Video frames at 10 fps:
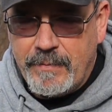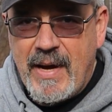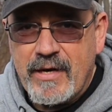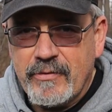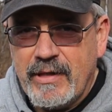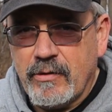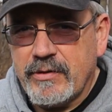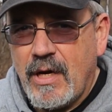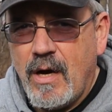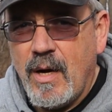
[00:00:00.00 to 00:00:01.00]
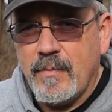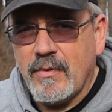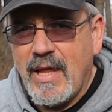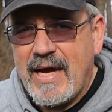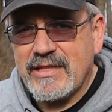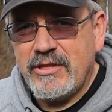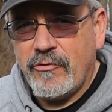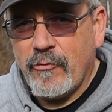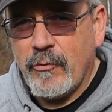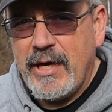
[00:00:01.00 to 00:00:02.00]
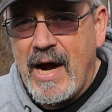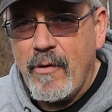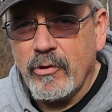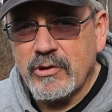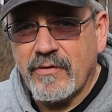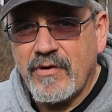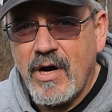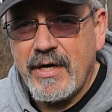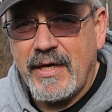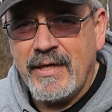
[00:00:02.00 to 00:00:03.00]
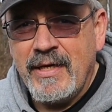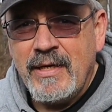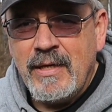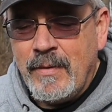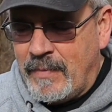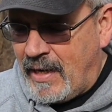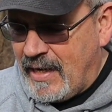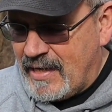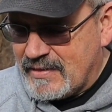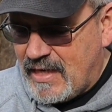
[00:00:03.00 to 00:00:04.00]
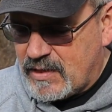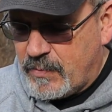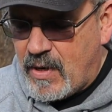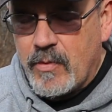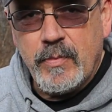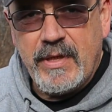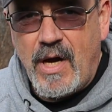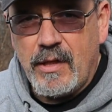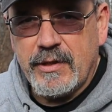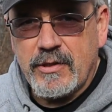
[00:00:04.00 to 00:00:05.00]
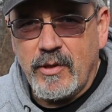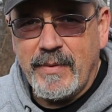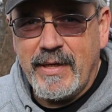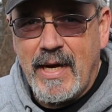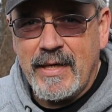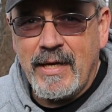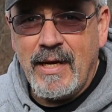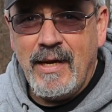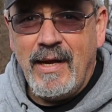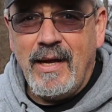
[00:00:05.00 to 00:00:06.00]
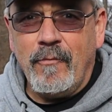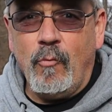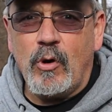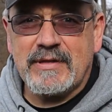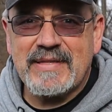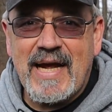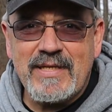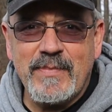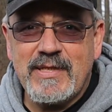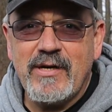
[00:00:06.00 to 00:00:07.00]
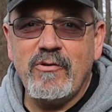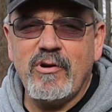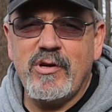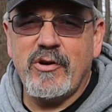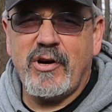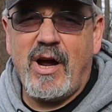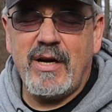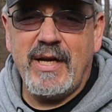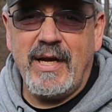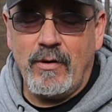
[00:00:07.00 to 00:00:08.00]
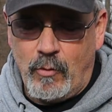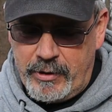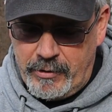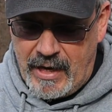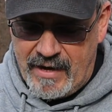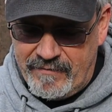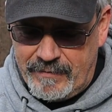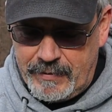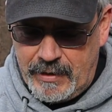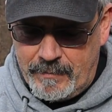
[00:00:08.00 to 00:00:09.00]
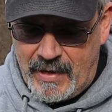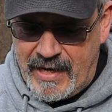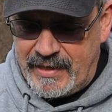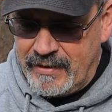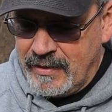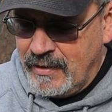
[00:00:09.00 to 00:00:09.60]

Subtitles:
the battery will last you 3 hours of cutting. But I guess that's probably all determined on what size material you're cutting and what you have in mind.